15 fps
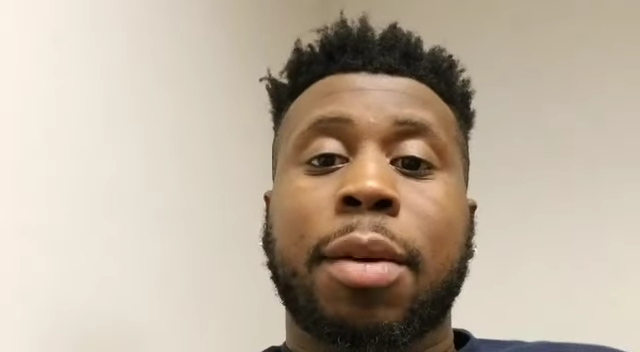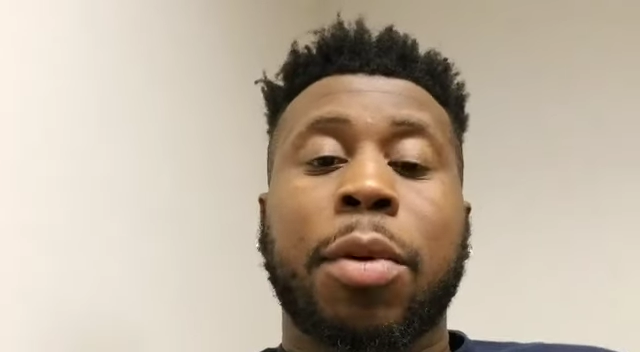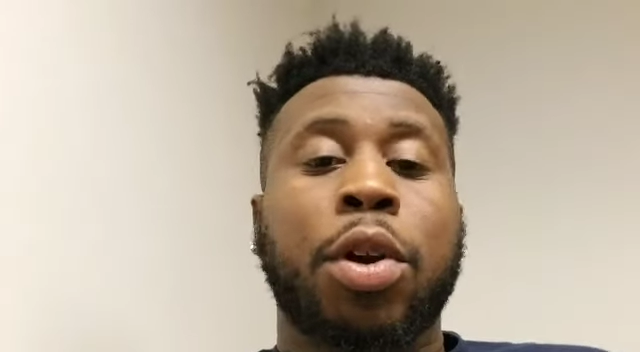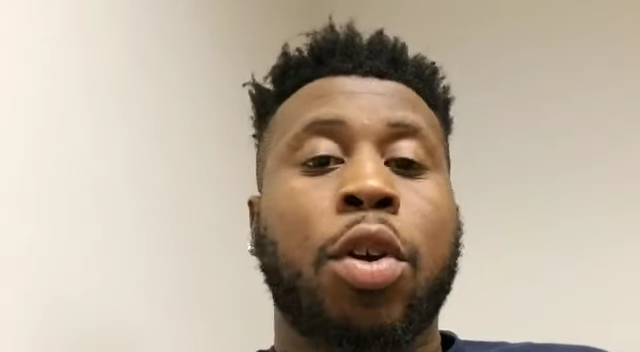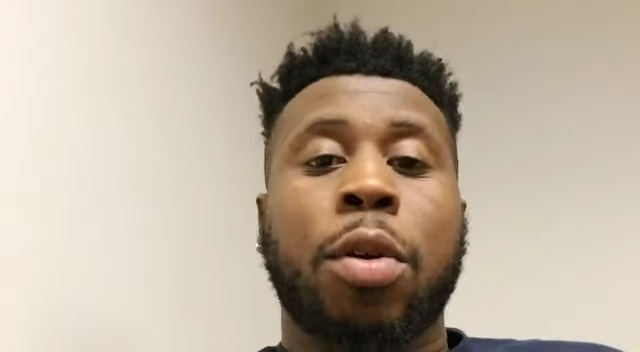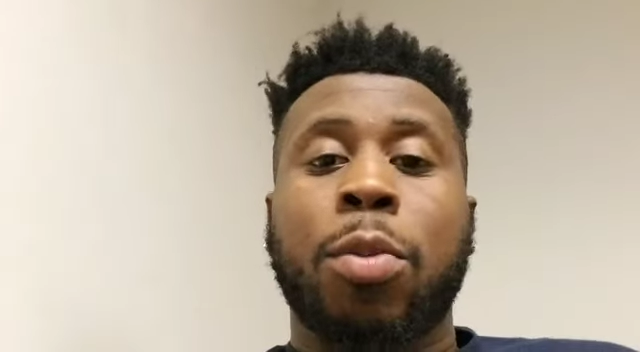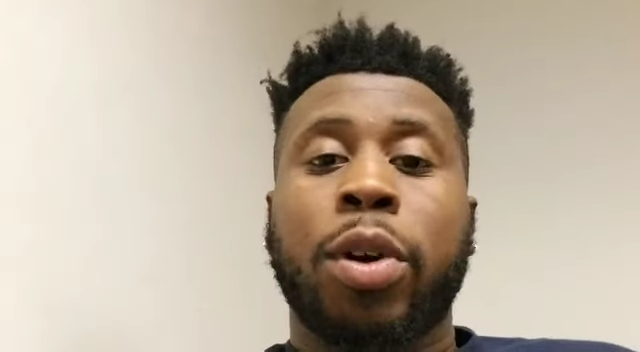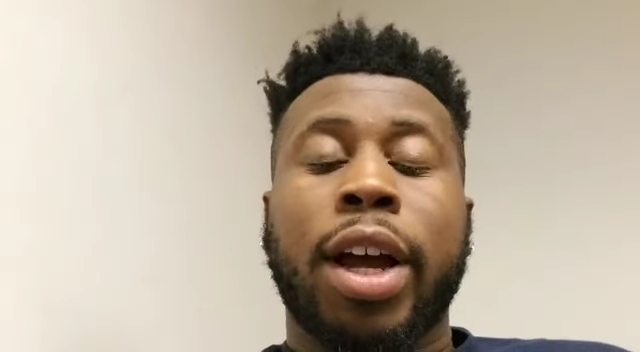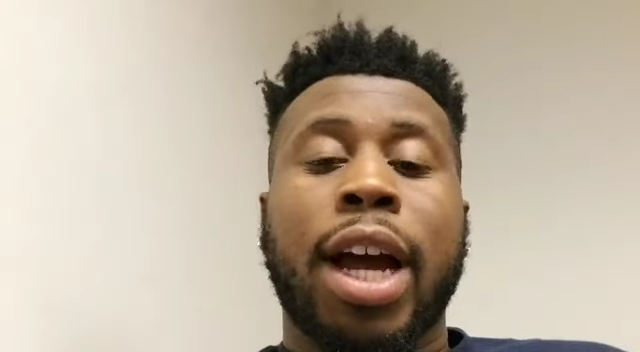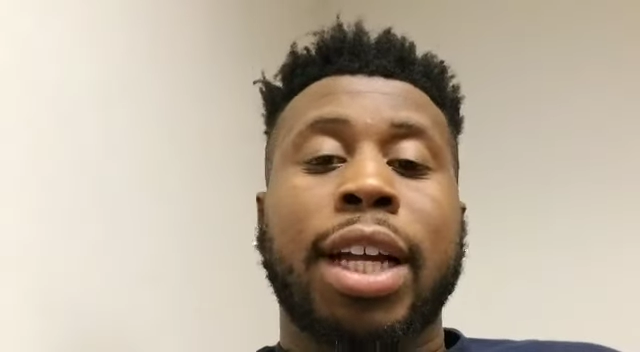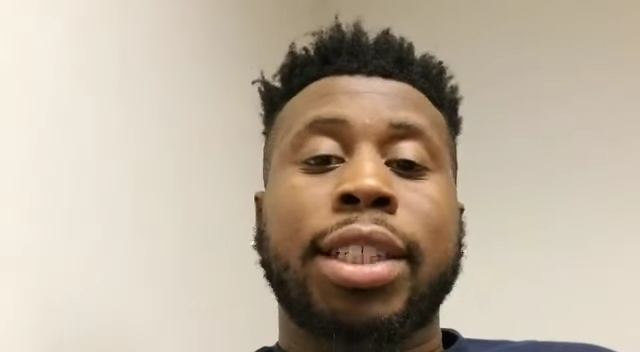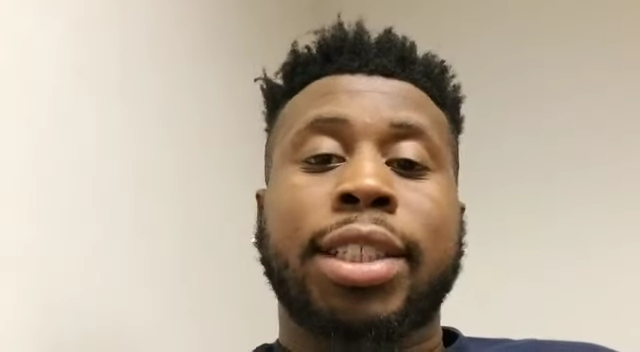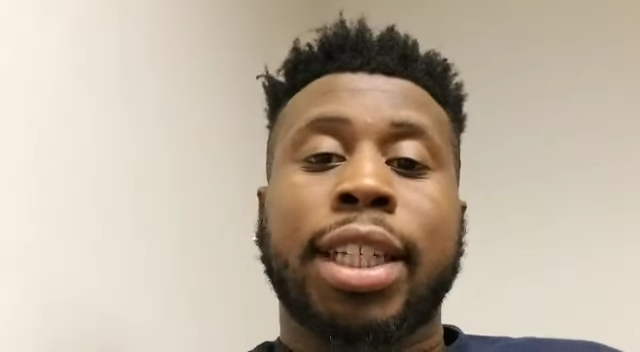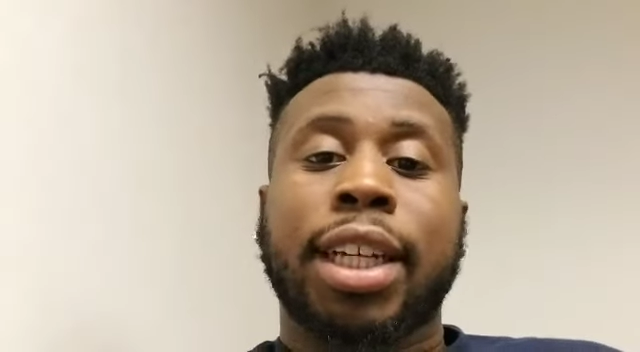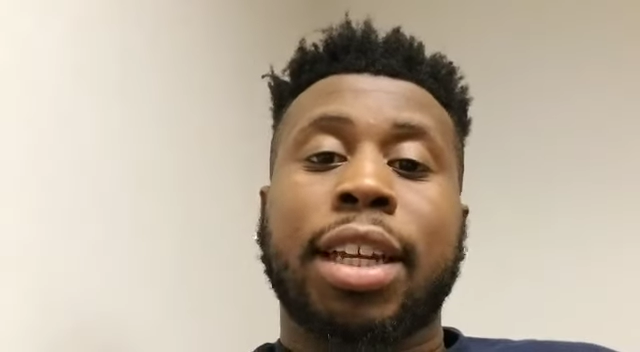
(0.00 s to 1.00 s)
I'm a normal guy
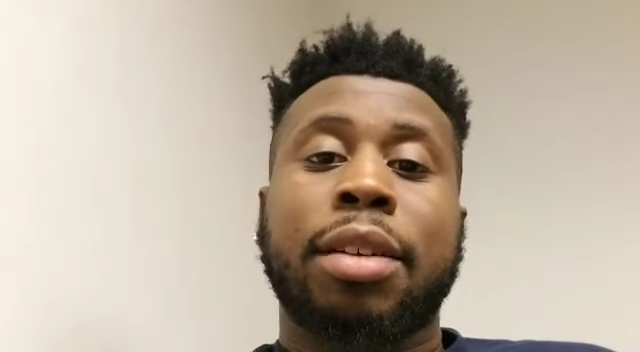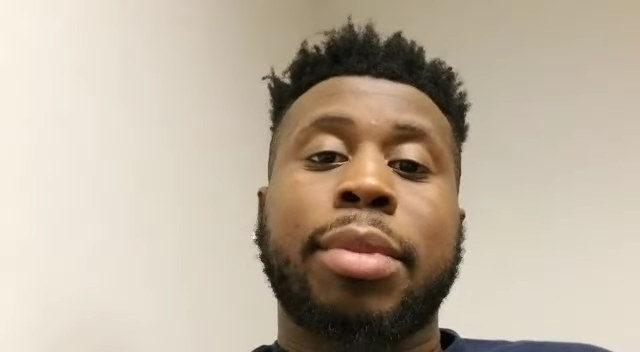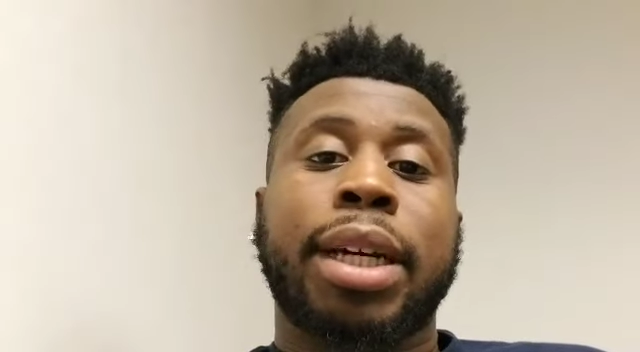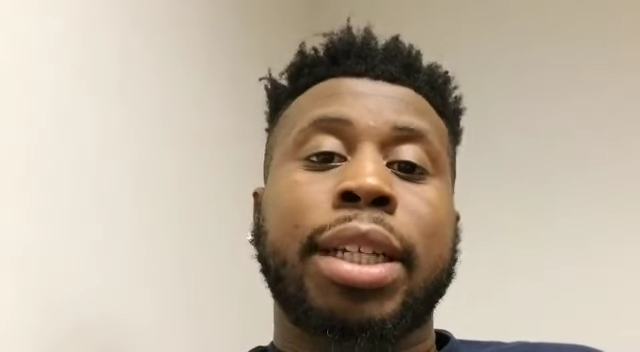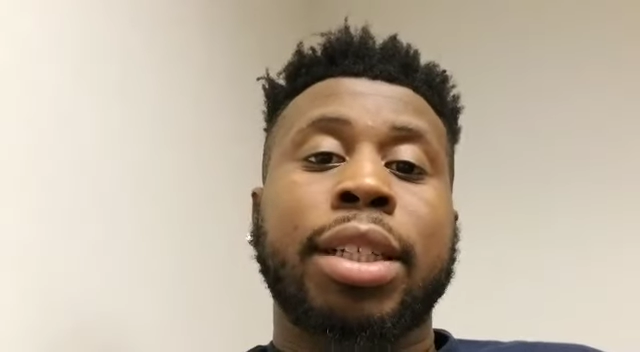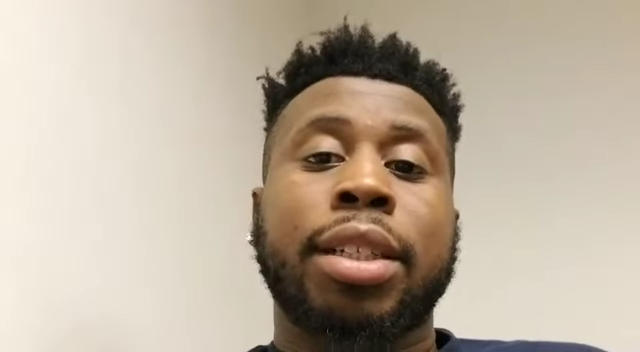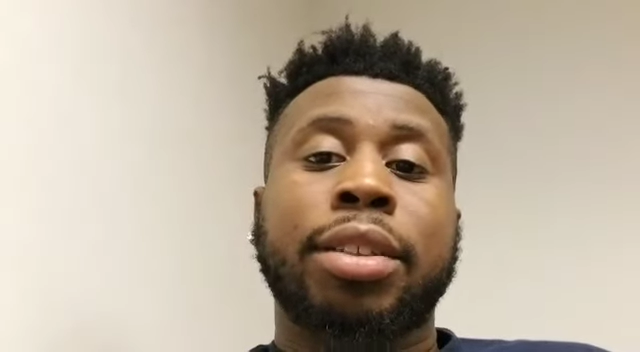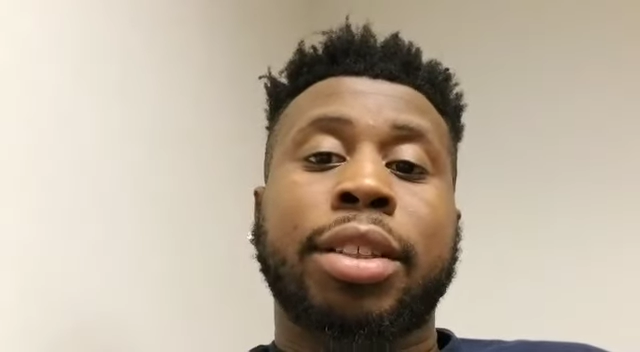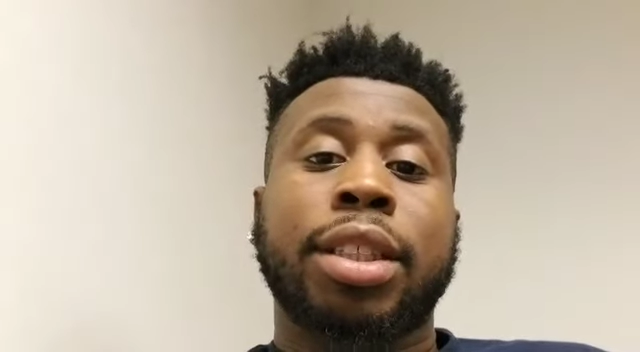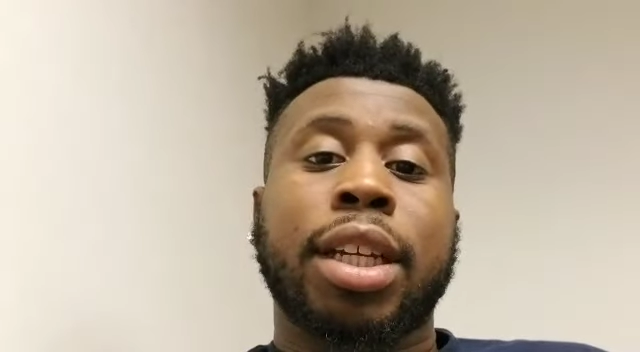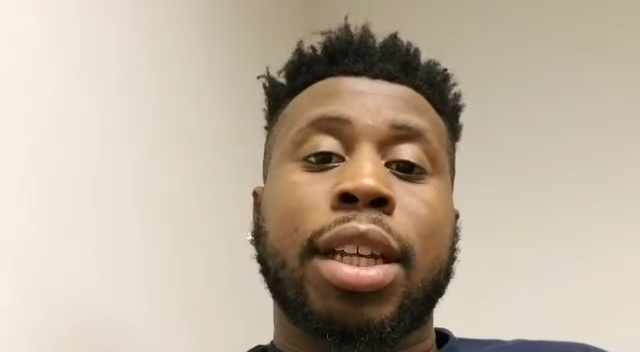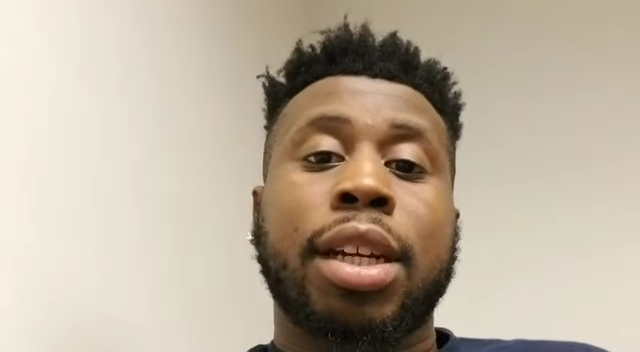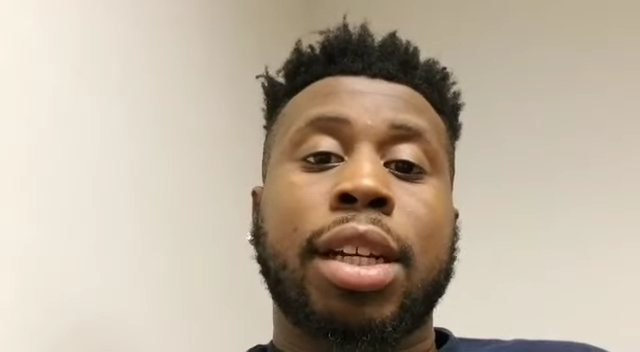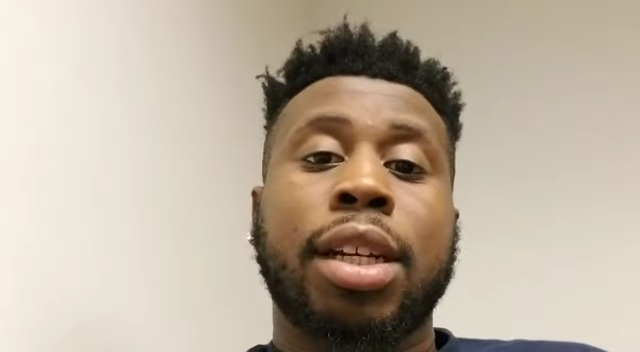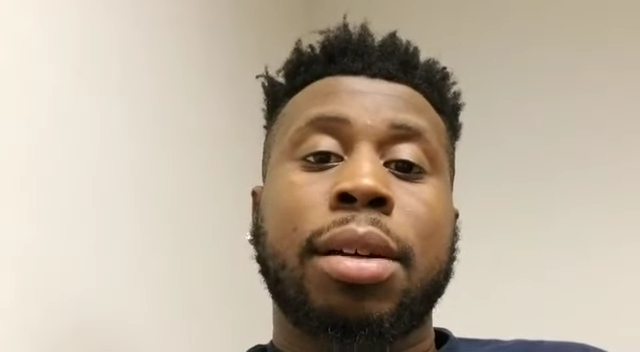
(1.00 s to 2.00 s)
just like anybody else, and